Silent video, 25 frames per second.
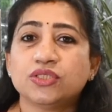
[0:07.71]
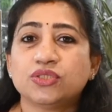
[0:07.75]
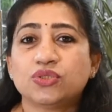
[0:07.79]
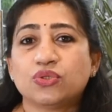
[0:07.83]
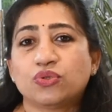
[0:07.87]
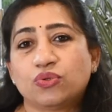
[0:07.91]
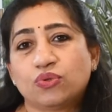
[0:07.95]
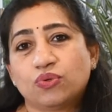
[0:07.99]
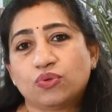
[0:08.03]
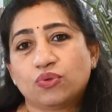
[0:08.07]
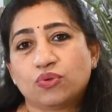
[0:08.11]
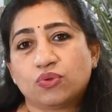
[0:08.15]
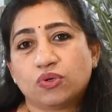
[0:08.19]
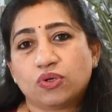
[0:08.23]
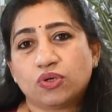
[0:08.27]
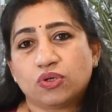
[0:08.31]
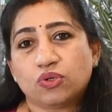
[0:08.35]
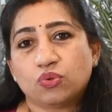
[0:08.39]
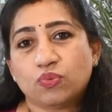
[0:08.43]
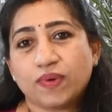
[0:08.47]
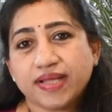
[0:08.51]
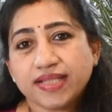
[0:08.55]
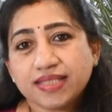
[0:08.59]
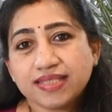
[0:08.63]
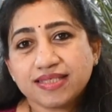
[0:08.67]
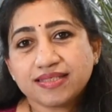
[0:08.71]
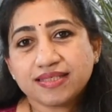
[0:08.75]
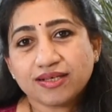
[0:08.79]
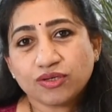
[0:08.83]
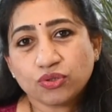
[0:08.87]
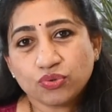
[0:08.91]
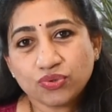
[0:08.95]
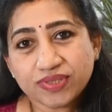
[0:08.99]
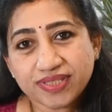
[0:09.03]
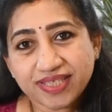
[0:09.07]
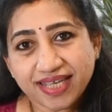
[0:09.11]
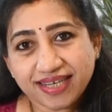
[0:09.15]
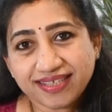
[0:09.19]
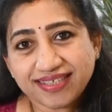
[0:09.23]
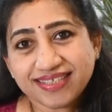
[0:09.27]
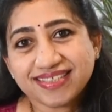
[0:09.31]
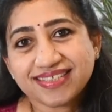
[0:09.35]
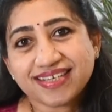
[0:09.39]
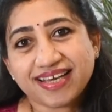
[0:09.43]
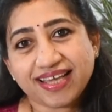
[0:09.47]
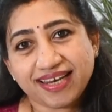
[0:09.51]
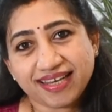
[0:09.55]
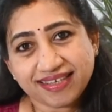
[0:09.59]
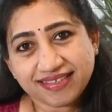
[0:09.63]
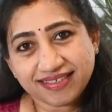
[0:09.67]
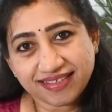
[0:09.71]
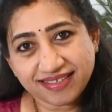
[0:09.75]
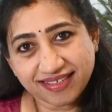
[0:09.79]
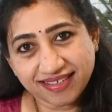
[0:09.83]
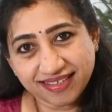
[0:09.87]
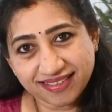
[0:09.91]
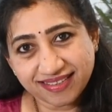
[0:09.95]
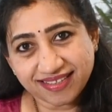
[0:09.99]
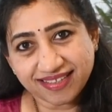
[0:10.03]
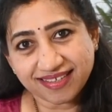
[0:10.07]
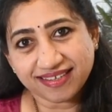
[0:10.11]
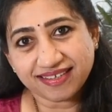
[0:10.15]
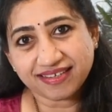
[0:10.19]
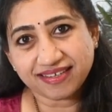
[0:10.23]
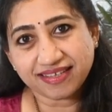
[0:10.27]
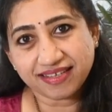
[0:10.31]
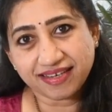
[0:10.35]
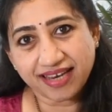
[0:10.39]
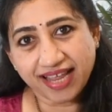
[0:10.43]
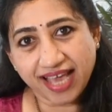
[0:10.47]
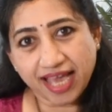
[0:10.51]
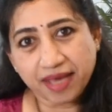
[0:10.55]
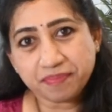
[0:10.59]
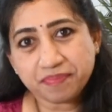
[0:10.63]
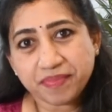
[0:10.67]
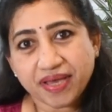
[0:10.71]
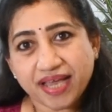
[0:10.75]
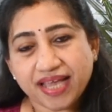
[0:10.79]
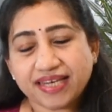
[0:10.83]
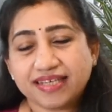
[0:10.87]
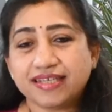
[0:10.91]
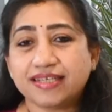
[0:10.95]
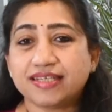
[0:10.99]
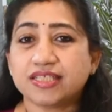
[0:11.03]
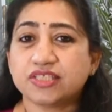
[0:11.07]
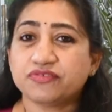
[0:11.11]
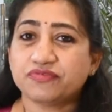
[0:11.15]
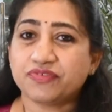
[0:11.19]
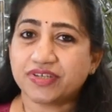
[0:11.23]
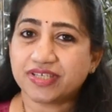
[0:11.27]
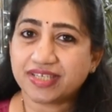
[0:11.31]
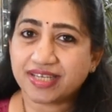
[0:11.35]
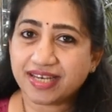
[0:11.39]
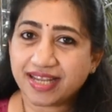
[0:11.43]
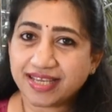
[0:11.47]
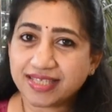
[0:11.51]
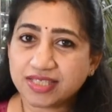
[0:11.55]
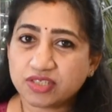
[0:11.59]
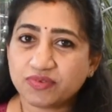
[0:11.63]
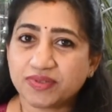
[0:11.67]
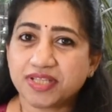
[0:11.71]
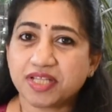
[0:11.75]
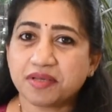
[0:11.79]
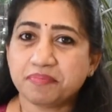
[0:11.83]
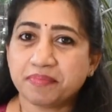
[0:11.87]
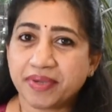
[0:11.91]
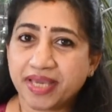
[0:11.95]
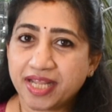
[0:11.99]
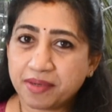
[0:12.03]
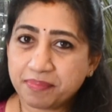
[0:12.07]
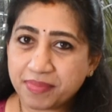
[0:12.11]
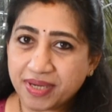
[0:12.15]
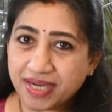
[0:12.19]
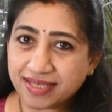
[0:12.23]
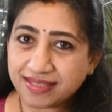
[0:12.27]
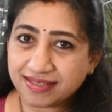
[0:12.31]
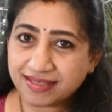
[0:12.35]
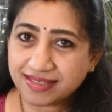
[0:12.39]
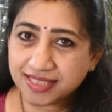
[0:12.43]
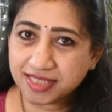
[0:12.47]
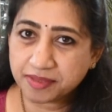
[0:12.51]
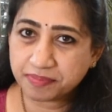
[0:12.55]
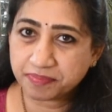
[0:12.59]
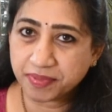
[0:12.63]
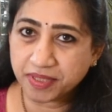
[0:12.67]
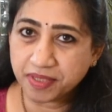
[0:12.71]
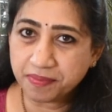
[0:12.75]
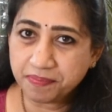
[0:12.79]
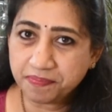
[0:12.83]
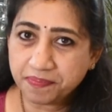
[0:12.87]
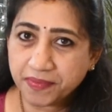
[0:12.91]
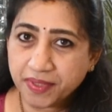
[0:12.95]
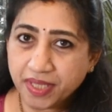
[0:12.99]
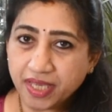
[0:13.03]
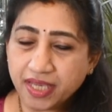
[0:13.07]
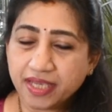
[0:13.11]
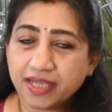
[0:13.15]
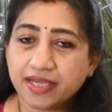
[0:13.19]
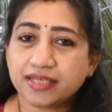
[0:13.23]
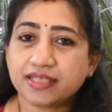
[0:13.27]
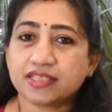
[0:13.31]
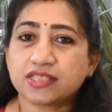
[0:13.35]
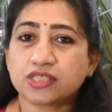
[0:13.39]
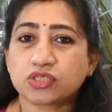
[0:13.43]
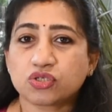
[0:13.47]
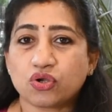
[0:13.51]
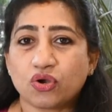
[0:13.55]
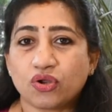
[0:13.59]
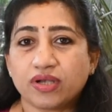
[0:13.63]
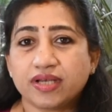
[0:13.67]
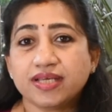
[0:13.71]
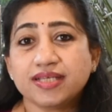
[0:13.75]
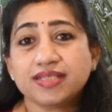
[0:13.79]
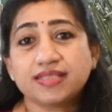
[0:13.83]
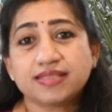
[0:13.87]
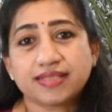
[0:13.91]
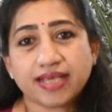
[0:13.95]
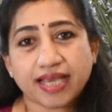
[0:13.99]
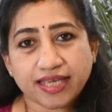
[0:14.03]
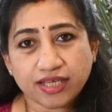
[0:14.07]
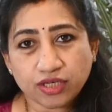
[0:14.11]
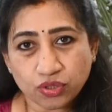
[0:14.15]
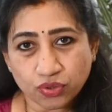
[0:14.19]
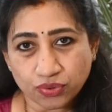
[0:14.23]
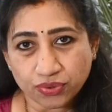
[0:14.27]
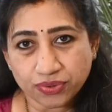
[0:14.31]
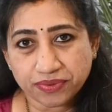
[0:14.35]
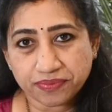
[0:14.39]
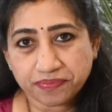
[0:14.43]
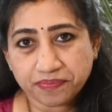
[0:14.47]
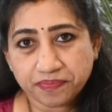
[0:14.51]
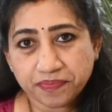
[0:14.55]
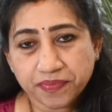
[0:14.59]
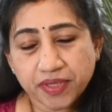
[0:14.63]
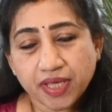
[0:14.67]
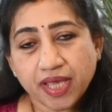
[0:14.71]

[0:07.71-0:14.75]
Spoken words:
So once the oocyte is collected in the lab and it is fertilized with a male partner's sperm, it is called a zygote.